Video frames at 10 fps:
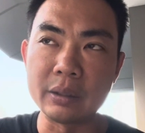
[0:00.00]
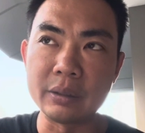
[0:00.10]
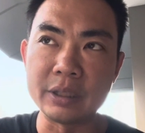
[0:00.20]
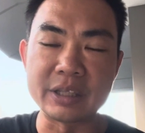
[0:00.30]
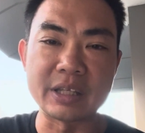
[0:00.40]

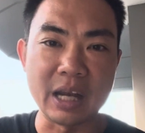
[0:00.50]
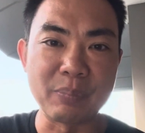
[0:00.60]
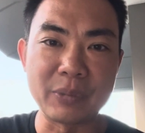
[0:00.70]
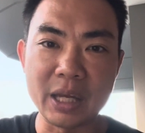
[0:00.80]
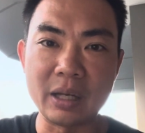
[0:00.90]
this is an
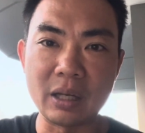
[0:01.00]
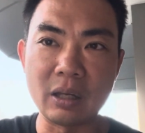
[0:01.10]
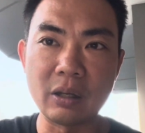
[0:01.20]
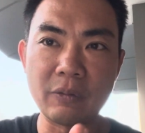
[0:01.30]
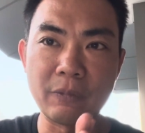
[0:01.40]
update
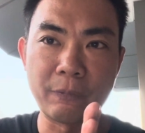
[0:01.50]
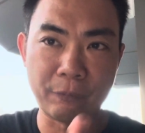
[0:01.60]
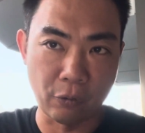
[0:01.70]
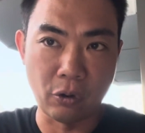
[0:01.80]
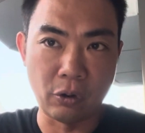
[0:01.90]

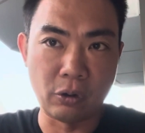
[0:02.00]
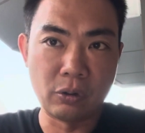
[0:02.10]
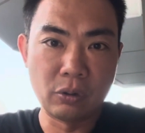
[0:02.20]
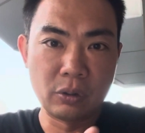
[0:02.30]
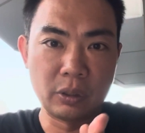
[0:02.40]
for
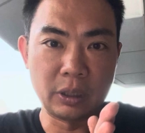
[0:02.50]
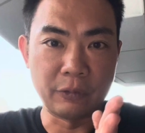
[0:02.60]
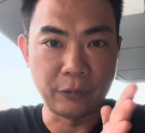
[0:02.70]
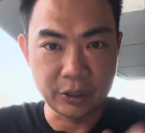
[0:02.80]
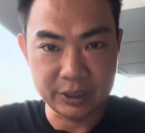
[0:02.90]
the
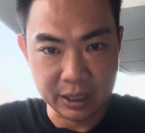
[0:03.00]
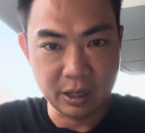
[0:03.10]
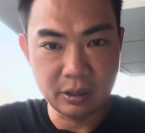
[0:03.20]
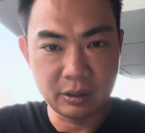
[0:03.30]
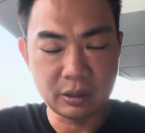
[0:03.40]
first
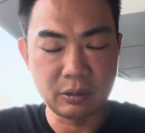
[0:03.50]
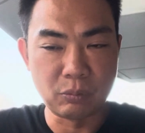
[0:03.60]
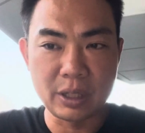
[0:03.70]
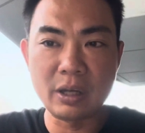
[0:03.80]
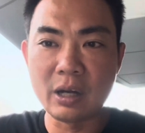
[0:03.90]
year,
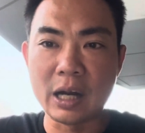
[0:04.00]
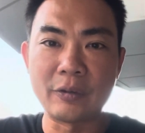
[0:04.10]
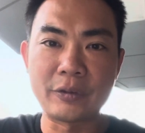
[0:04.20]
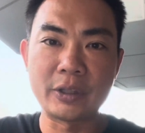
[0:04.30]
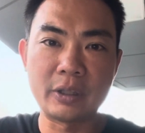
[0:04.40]
1 year
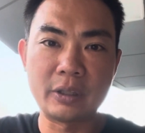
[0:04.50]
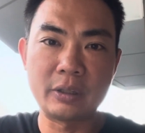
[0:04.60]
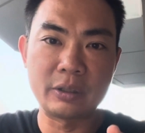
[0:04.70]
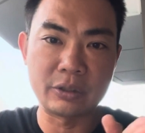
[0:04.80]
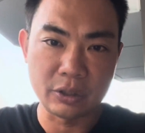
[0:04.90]
after
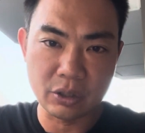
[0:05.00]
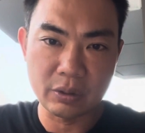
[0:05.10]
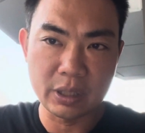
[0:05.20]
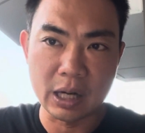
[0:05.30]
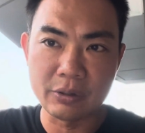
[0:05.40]
the
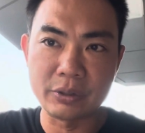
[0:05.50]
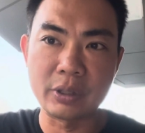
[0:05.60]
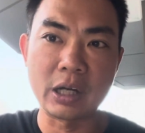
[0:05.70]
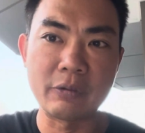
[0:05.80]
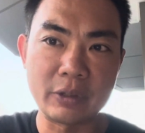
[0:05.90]
surgery. How's the
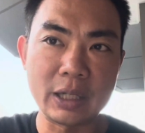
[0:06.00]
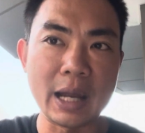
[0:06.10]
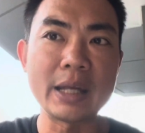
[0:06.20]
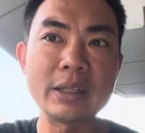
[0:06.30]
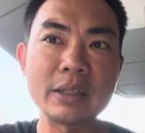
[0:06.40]
recovery
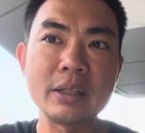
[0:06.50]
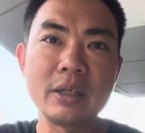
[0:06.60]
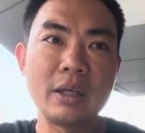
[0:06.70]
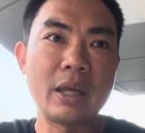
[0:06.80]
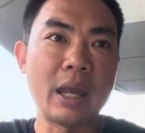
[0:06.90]
like?
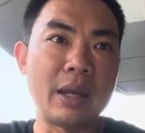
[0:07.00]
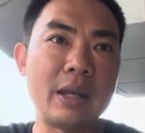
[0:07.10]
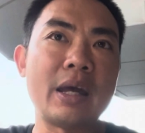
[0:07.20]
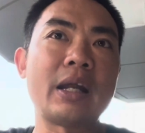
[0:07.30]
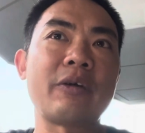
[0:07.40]
And
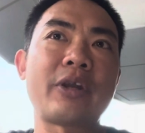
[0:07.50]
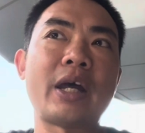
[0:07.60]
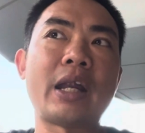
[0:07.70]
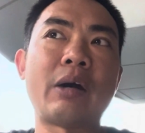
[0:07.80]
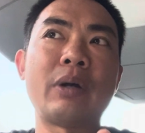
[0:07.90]
then after
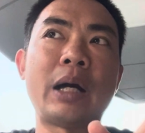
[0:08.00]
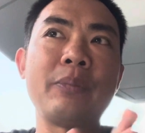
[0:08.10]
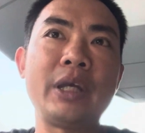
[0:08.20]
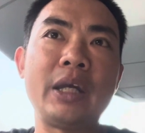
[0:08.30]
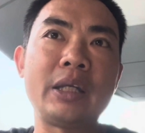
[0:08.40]
that, I will
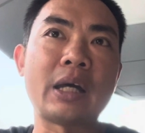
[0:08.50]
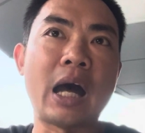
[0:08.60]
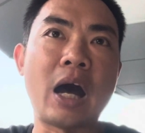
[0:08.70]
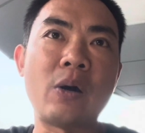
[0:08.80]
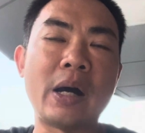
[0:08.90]
update
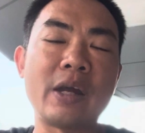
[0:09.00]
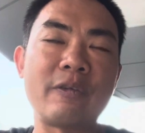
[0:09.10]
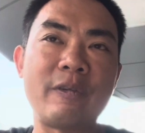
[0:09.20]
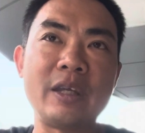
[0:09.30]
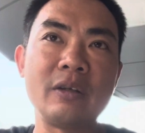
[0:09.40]
how I
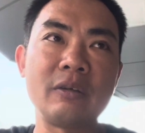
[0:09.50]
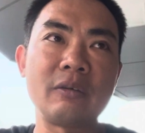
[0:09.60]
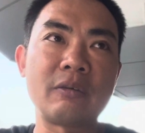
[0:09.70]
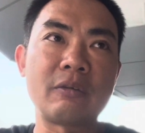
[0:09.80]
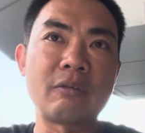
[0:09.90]
feel
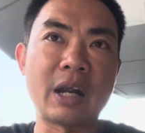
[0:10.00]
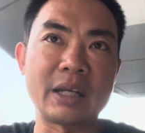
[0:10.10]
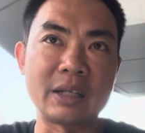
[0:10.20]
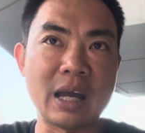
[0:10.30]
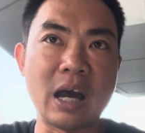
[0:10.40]

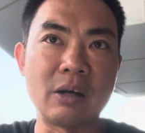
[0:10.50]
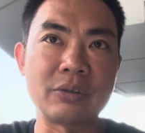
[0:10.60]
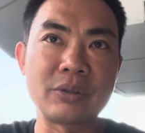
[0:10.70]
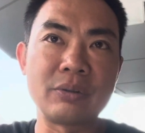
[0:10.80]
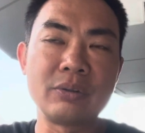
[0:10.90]
right now.
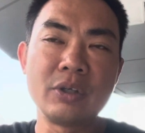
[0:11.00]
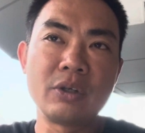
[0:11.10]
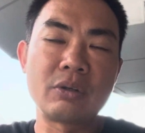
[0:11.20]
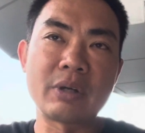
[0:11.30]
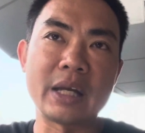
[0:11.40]
So
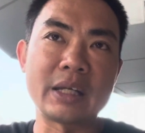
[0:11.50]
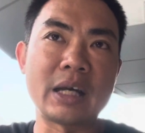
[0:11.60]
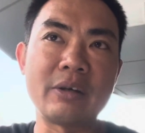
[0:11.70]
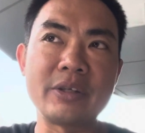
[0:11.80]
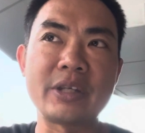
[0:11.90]
right
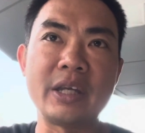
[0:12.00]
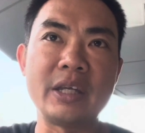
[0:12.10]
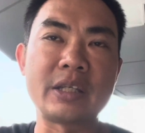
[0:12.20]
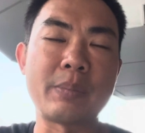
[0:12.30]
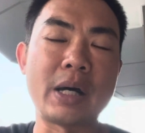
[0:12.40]
now
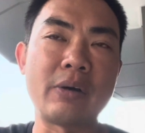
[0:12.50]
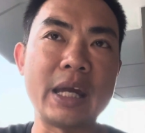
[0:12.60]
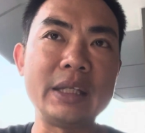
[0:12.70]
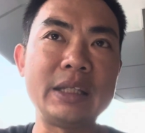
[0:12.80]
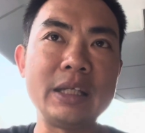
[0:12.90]
is about
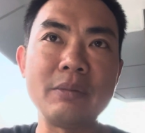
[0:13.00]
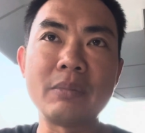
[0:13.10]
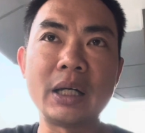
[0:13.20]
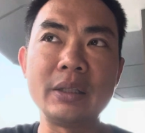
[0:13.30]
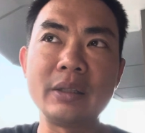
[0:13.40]
18
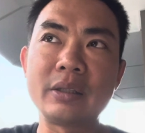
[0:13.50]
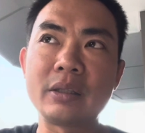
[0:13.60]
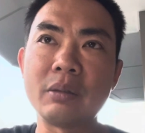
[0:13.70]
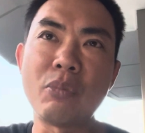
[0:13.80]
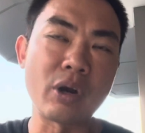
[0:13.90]
months,
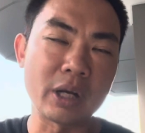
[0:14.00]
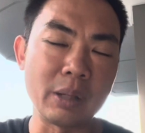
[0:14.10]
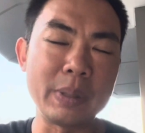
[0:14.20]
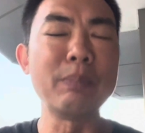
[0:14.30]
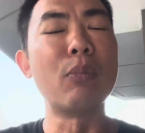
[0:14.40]
a
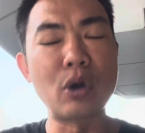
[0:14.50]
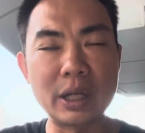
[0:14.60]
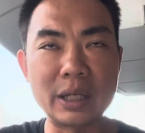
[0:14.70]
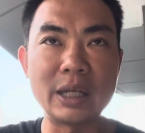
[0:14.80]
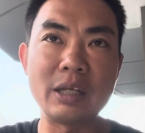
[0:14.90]
bit more
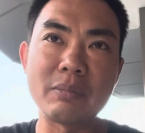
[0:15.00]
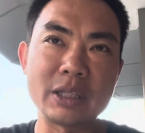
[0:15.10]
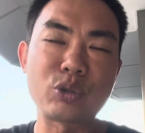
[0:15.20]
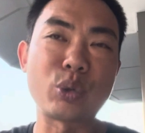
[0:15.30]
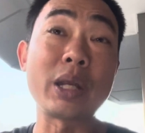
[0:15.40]
than 18
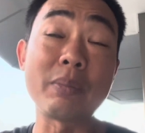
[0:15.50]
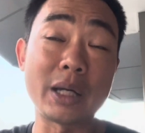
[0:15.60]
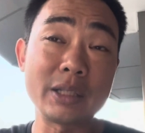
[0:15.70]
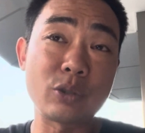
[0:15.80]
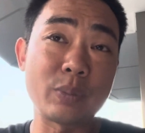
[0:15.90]
months, 20
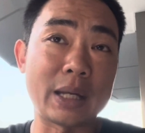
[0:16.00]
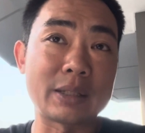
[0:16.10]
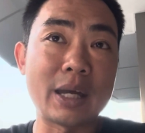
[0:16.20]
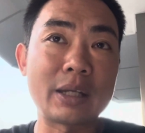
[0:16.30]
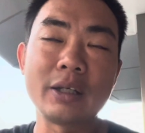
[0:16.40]
months to be
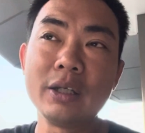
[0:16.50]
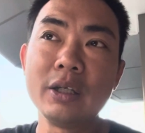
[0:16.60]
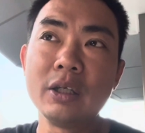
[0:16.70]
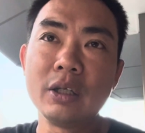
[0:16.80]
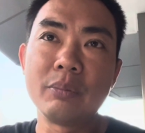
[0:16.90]
exact,
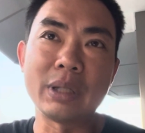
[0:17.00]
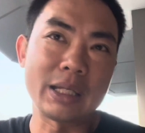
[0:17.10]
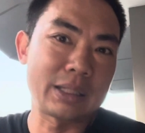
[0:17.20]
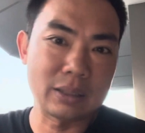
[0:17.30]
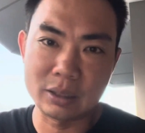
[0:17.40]
but
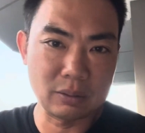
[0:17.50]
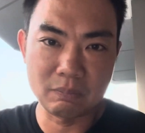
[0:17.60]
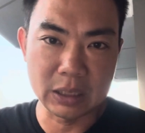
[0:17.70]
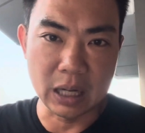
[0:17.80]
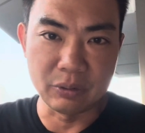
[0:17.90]
let's
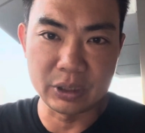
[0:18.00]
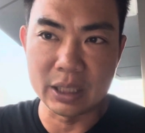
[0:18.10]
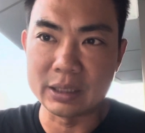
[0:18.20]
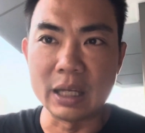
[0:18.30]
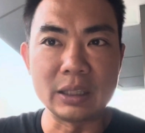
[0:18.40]
count it
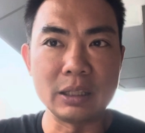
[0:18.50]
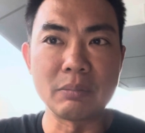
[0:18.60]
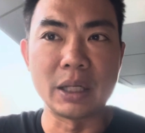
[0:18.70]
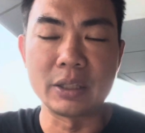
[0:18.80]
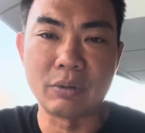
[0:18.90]
as 18
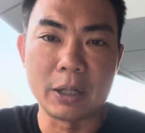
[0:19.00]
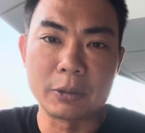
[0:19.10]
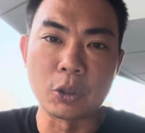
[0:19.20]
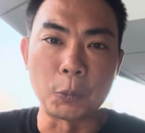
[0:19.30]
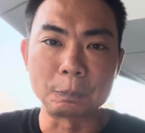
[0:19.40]
months, right?
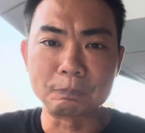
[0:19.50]
So